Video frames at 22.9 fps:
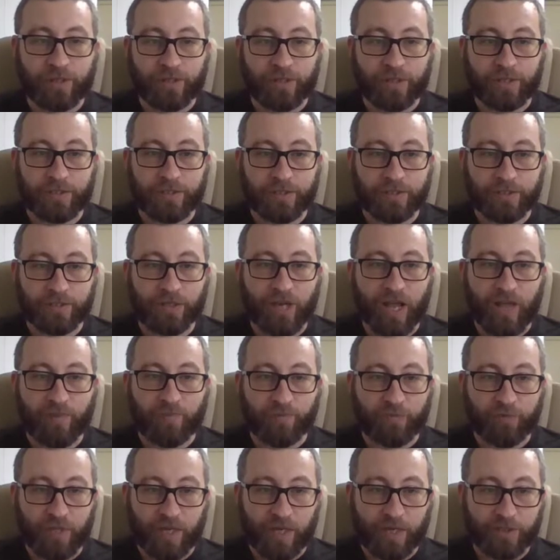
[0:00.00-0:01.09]
this
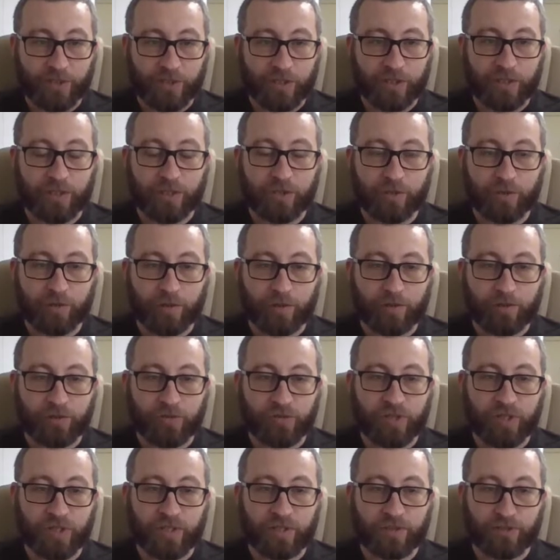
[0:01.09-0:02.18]
stop flashing and your code's
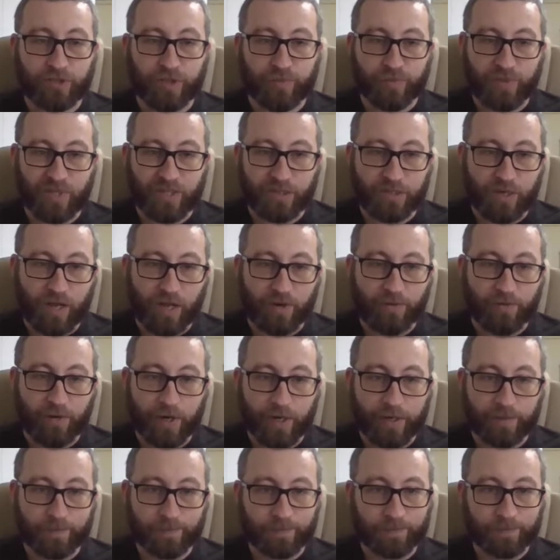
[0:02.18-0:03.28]
running, something's not
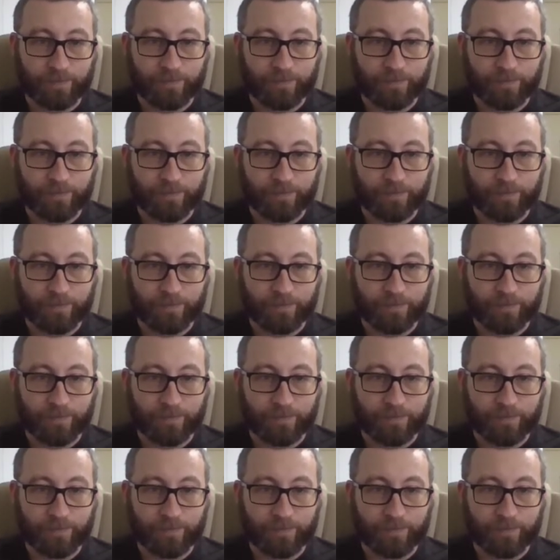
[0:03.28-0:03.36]
right.